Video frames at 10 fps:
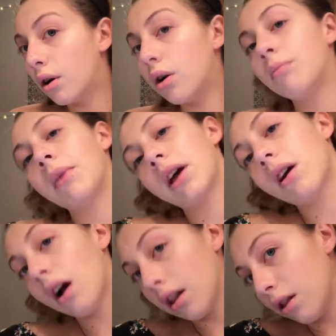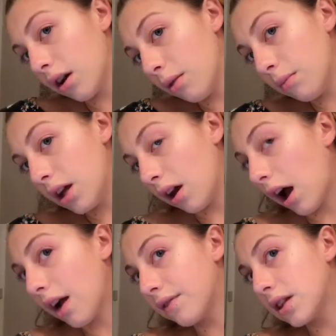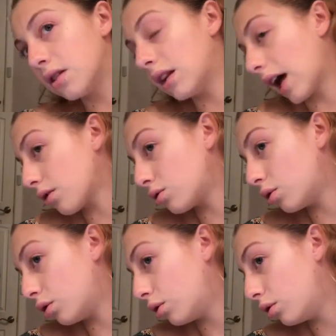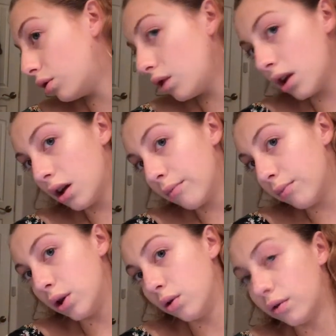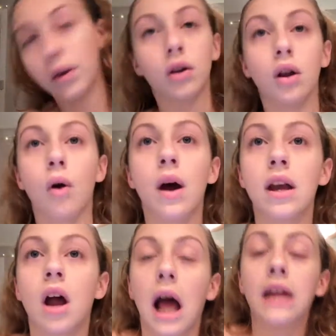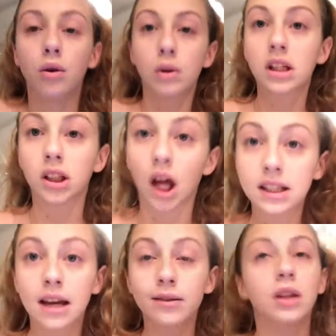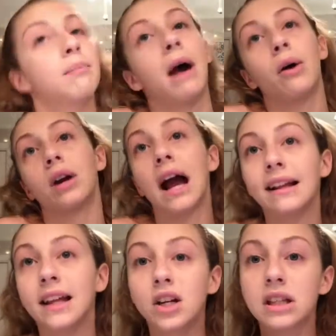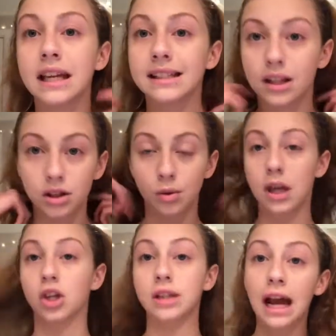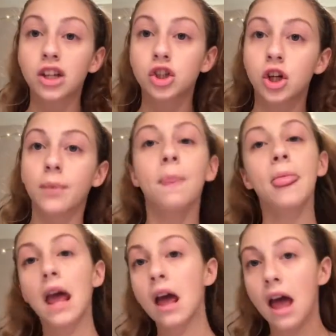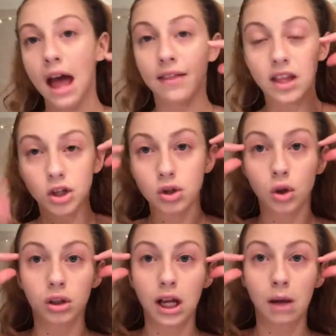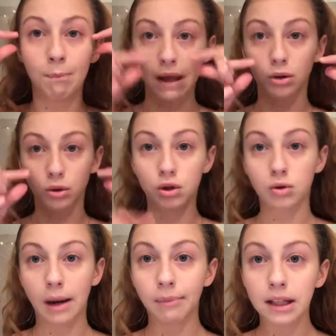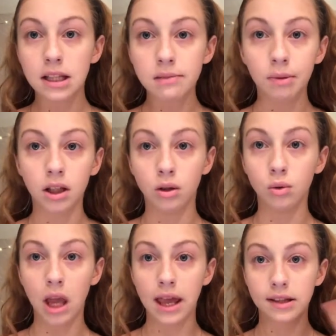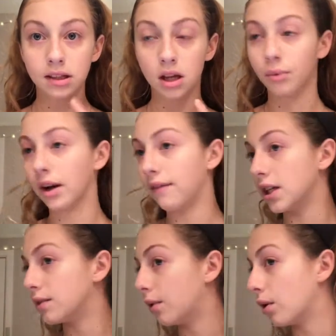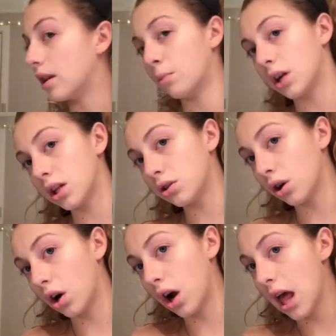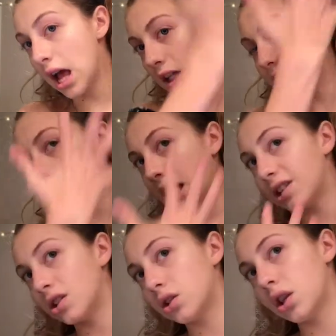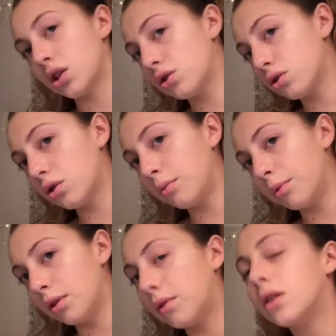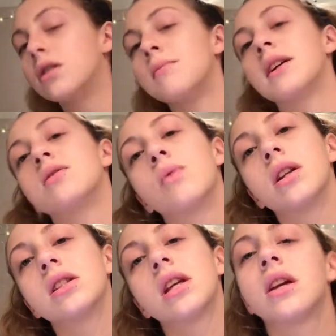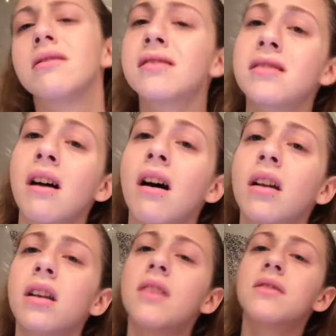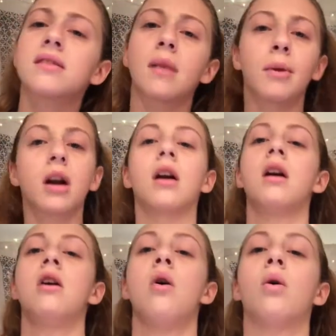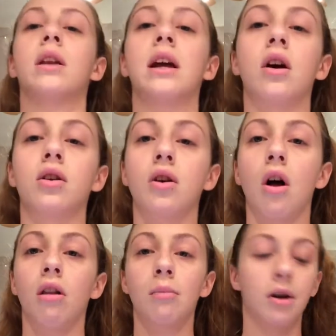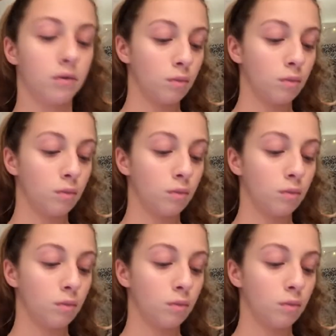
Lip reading: Oh my god, look at me. I have this natural, beautiful glow. And I notice a lot of times like powder highlighters, they accentuate your texture. And they just look like a big old stripe like this, but like, you can't see it when I face forward. And then when I turn, like, can't you see? It's so beautiful. Could you imagine wearing this like in the sun in the summer or like on your collarbone?